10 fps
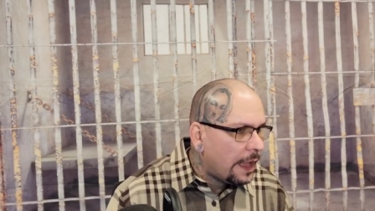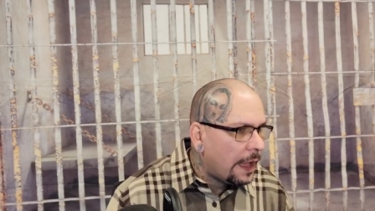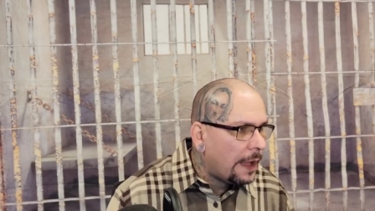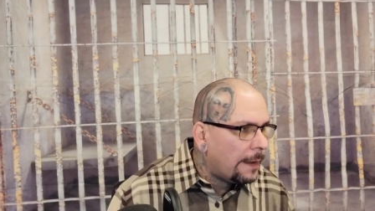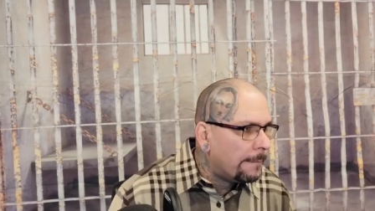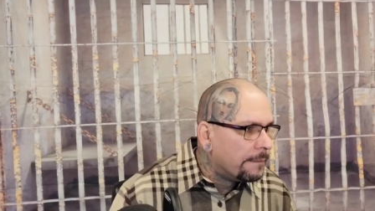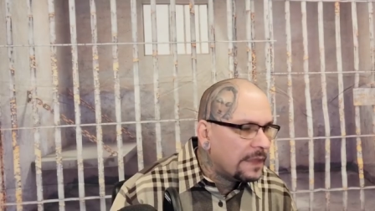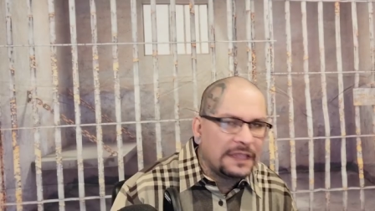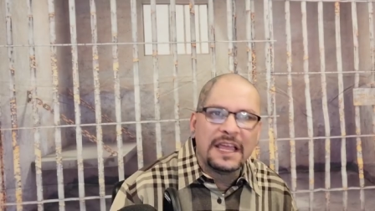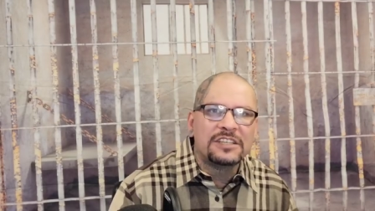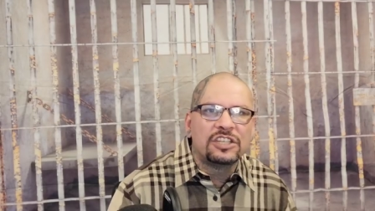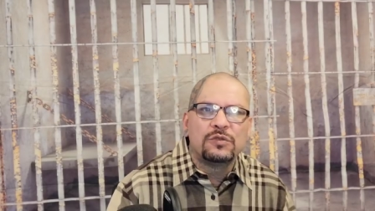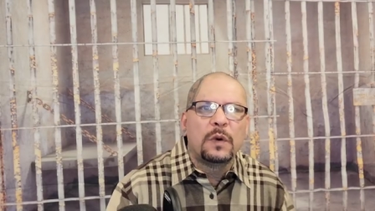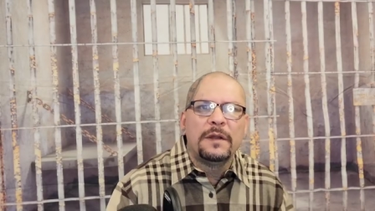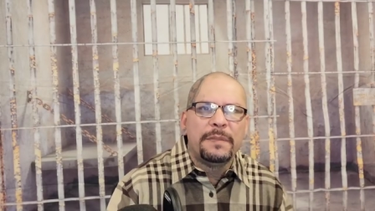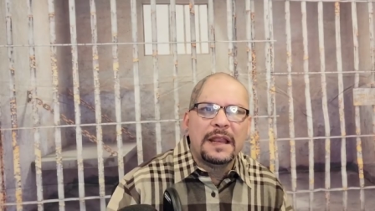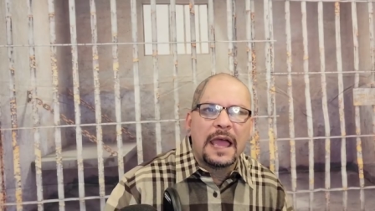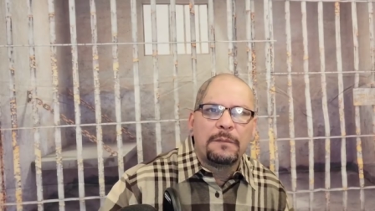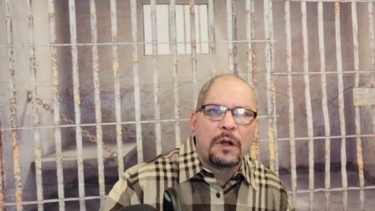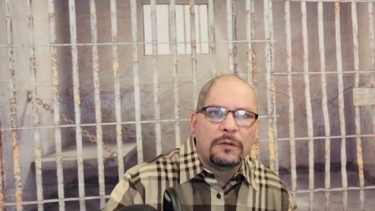Um, and that's just what it be
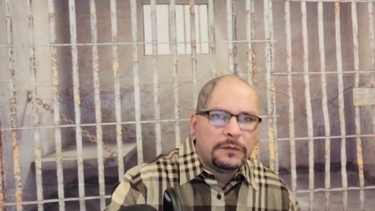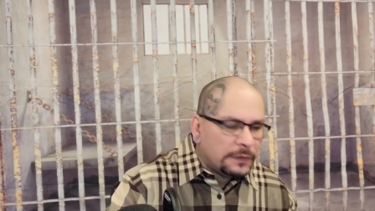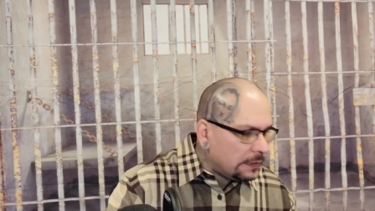like, bro.